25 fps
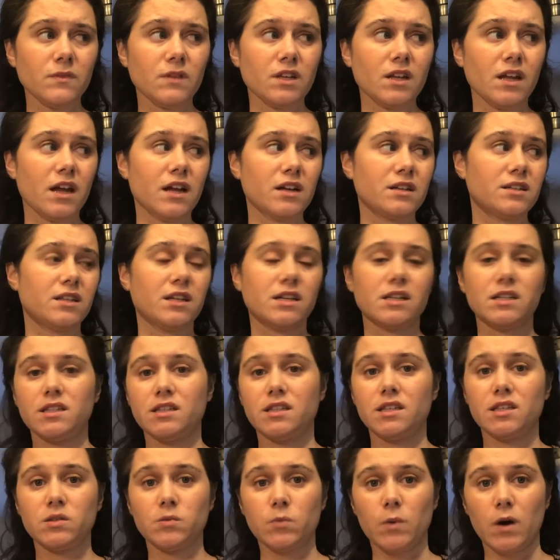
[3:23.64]
And they did
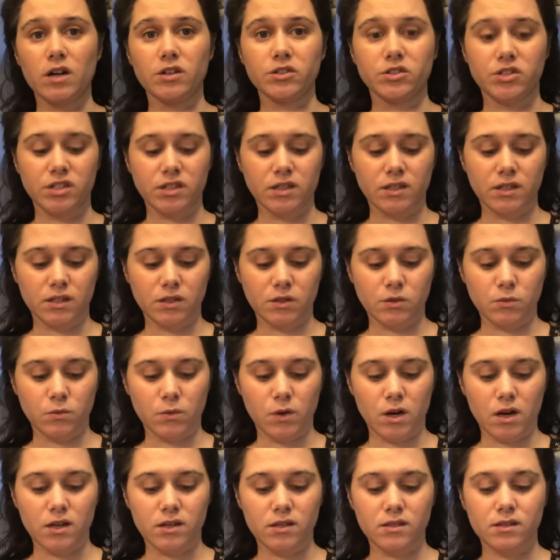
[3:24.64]
this while Jesus
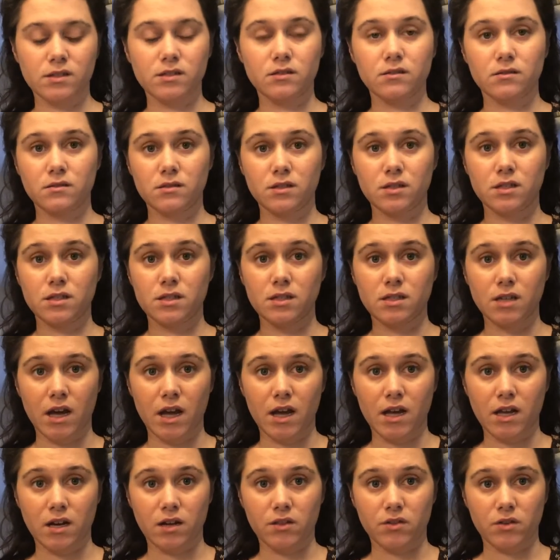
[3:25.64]
was
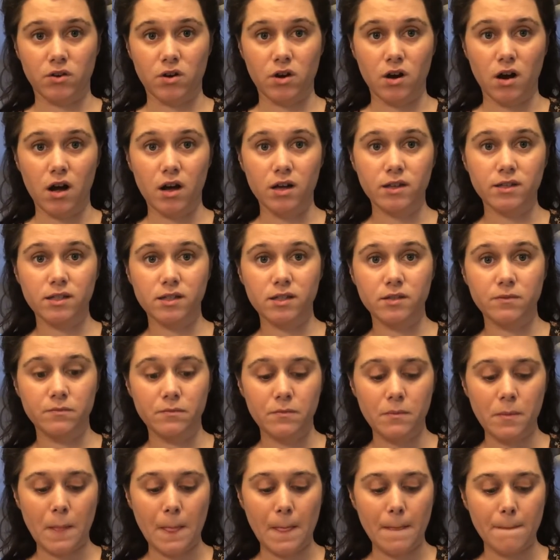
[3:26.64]
dying on the cross.
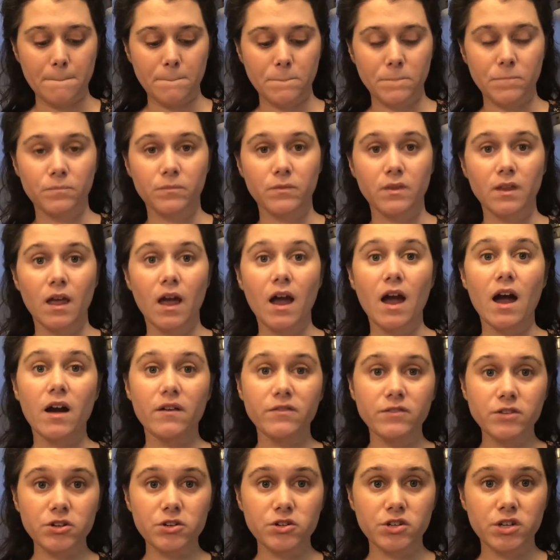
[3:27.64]

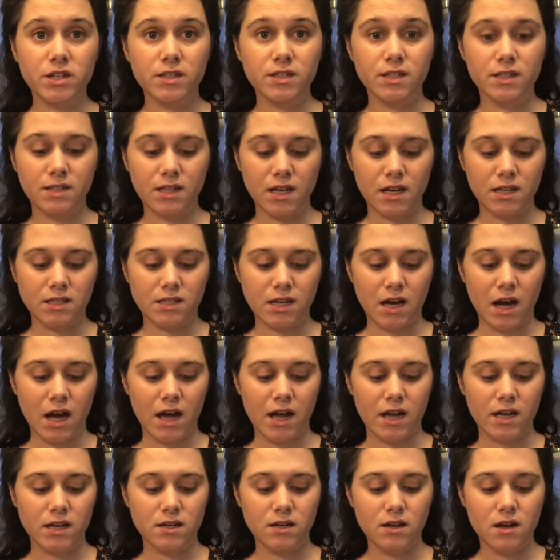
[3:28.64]
After Jesus had
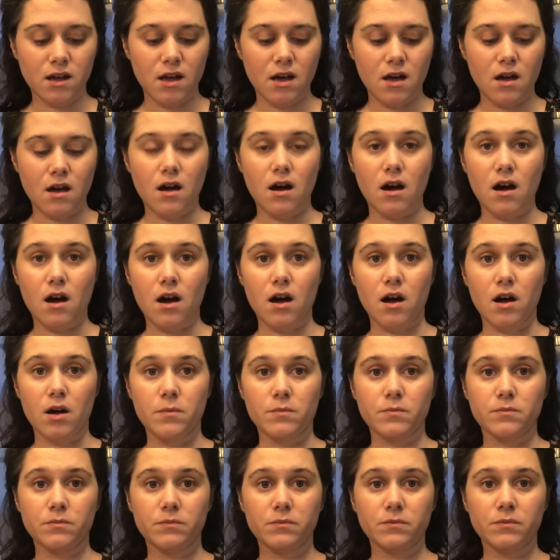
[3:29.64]
died,
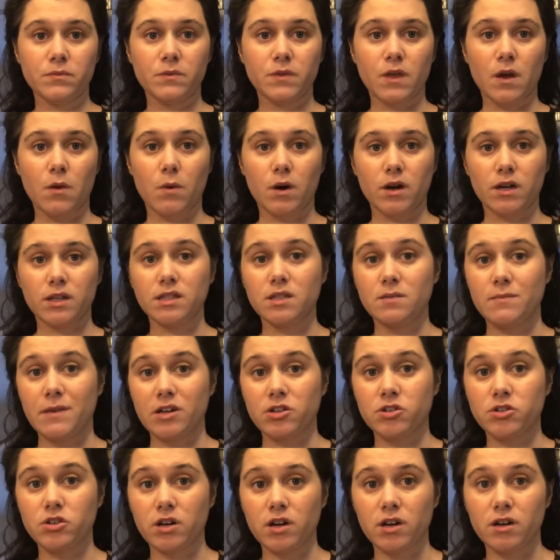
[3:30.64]
they wanted to make
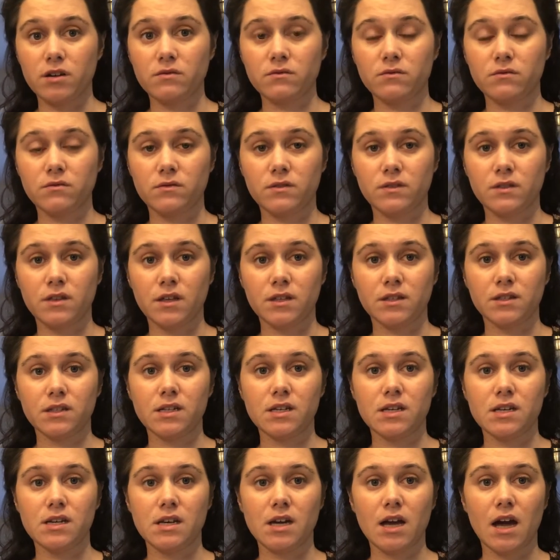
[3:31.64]
sure that
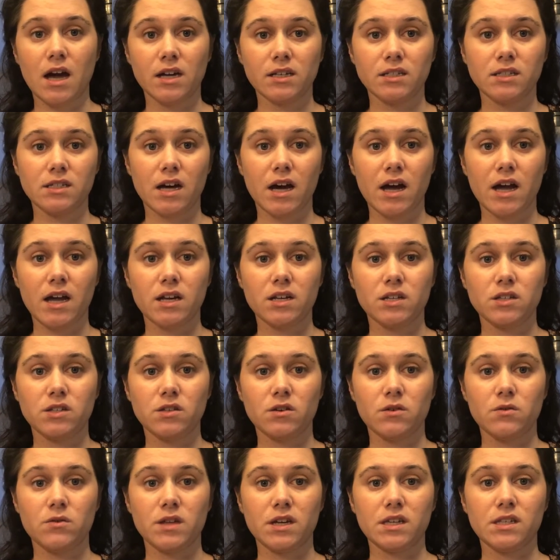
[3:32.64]
he had died, and
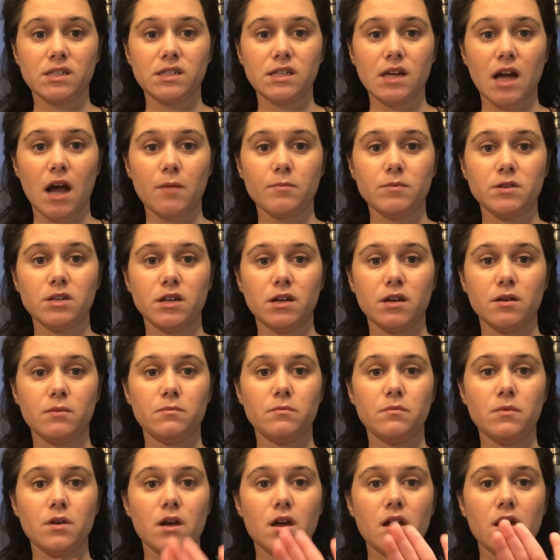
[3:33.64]
so they stabbed
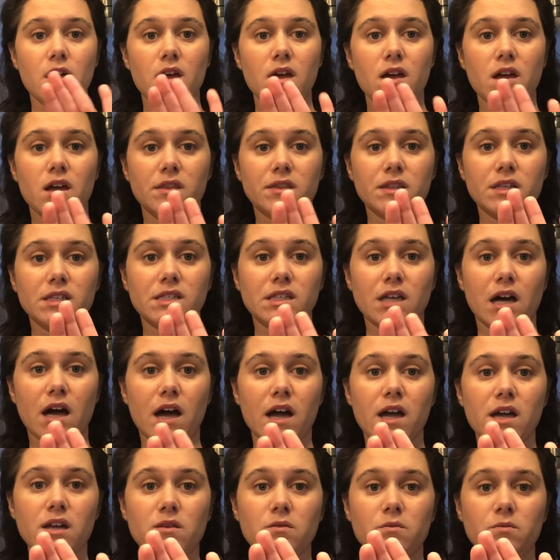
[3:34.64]
him in the
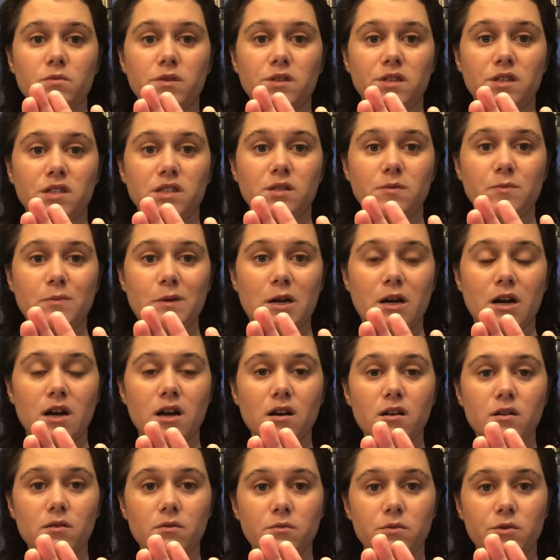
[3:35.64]
side with a
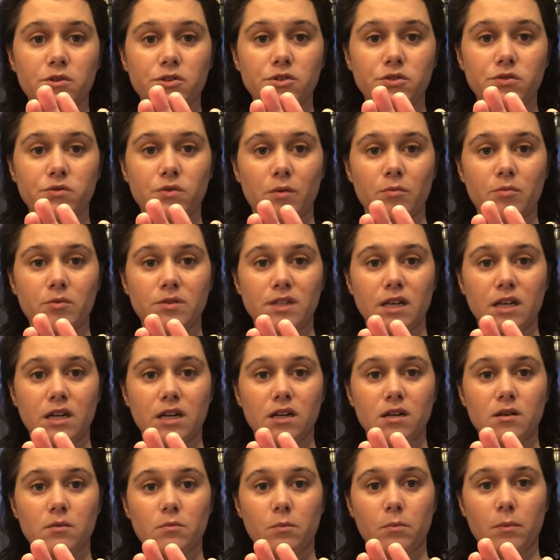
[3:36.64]
spear, which is
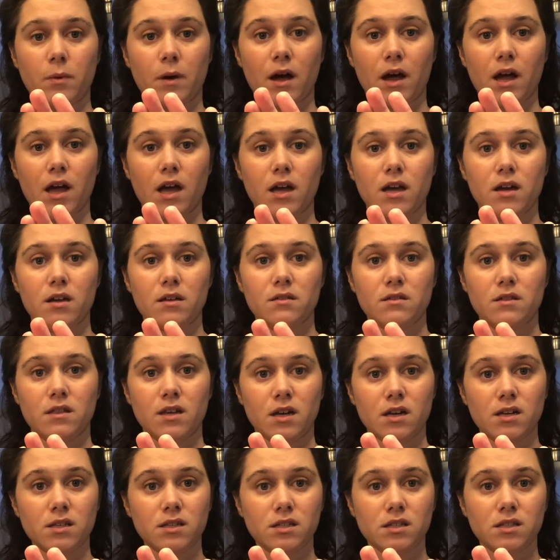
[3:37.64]
represented by
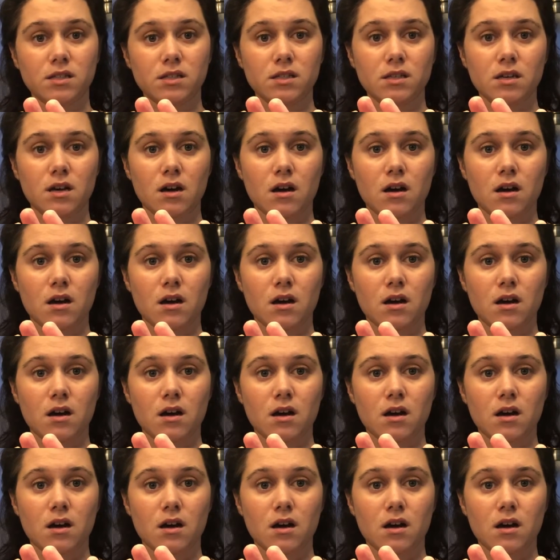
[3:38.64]
this